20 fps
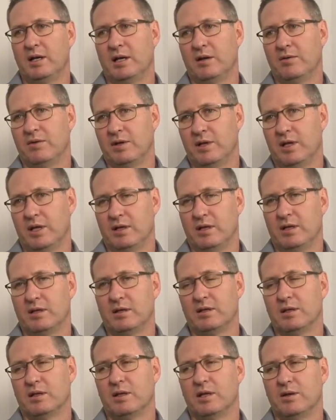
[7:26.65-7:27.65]
given that
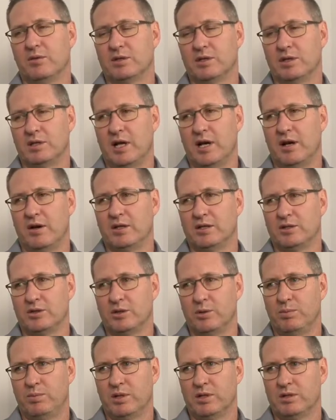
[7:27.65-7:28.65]
uh, there was now a
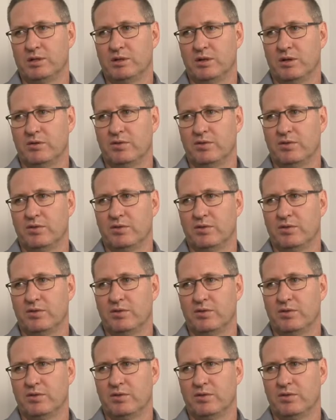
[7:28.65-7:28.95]
surplus